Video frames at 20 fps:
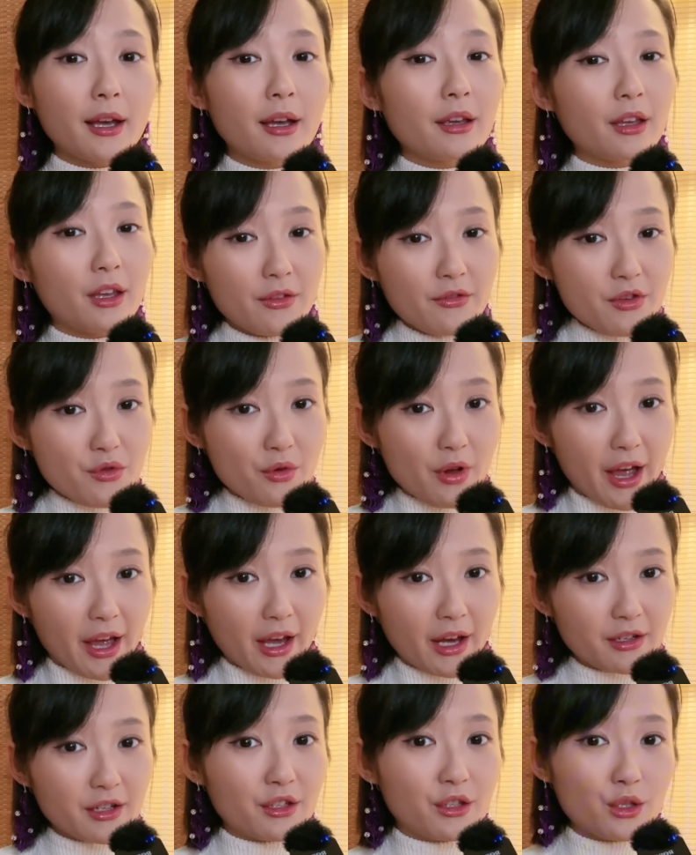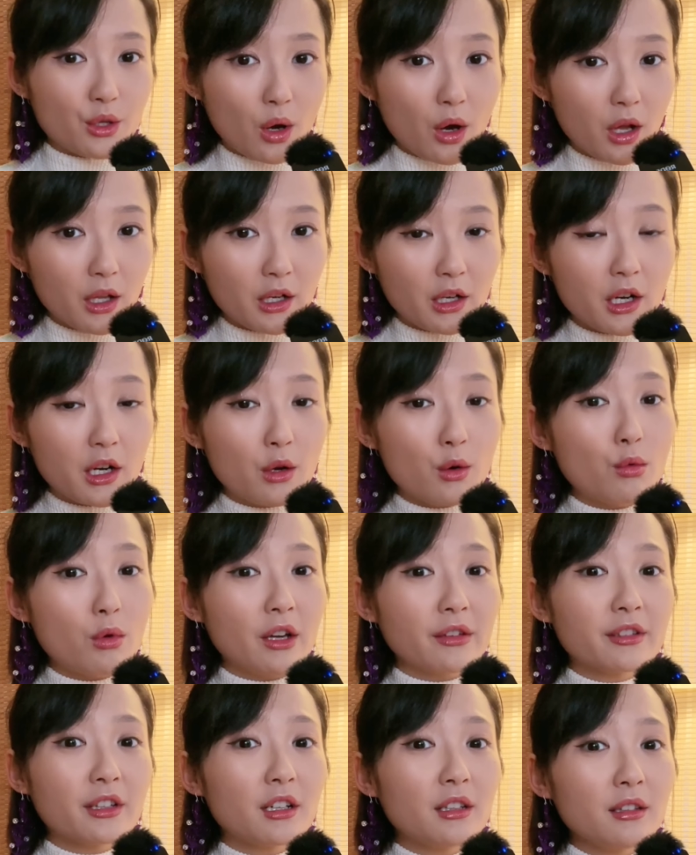giving your head a taller,
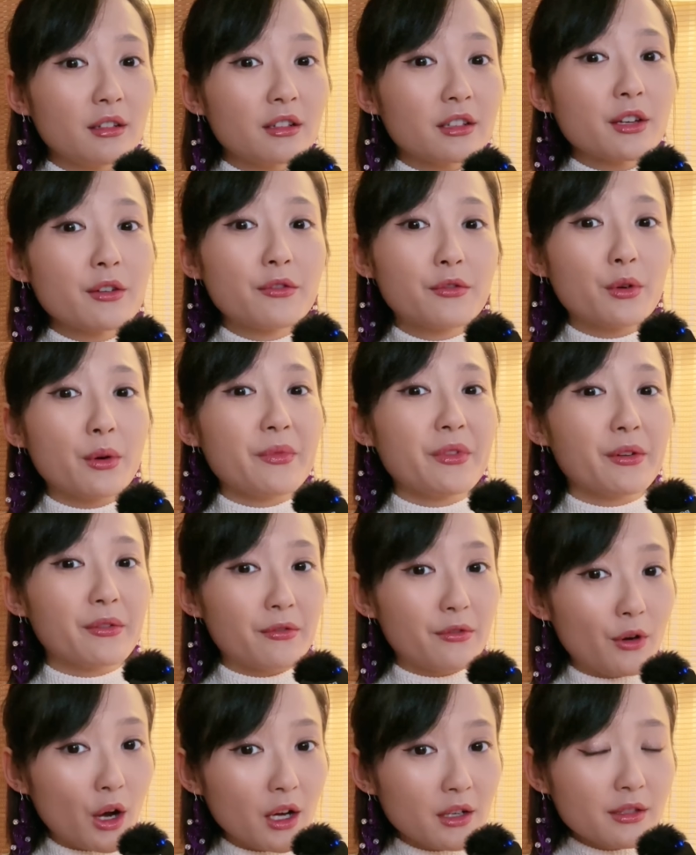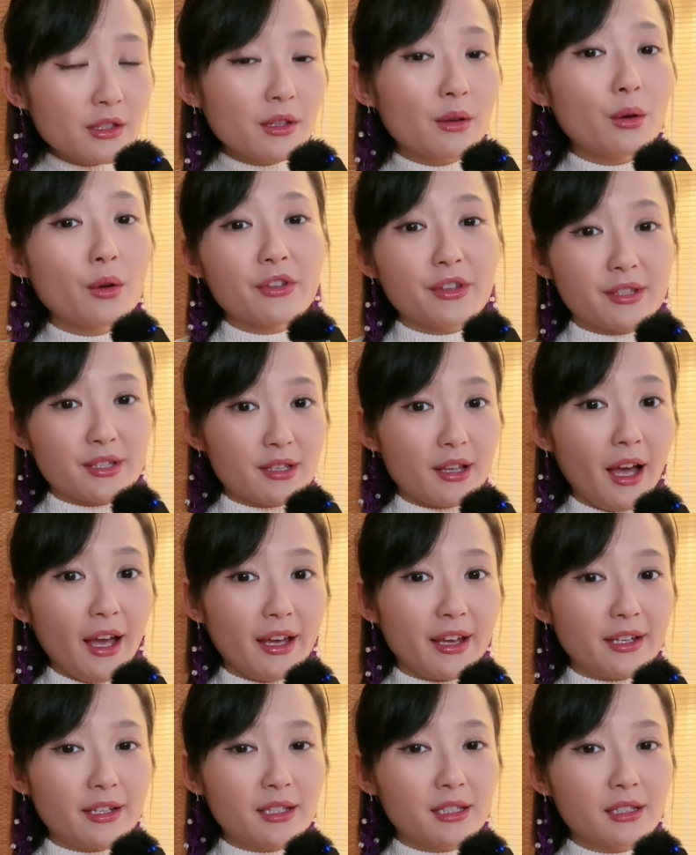rounder look from the front or the
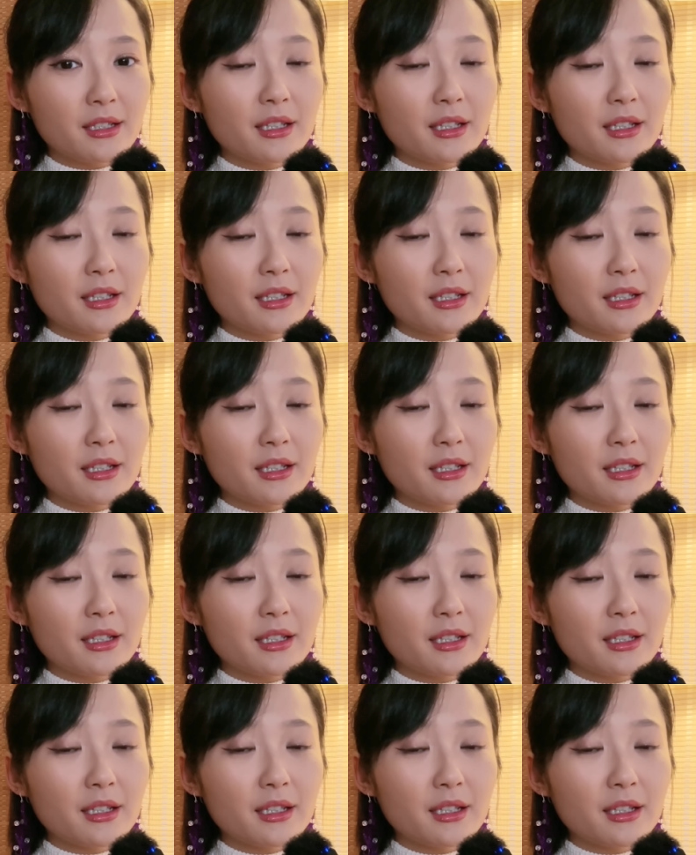side.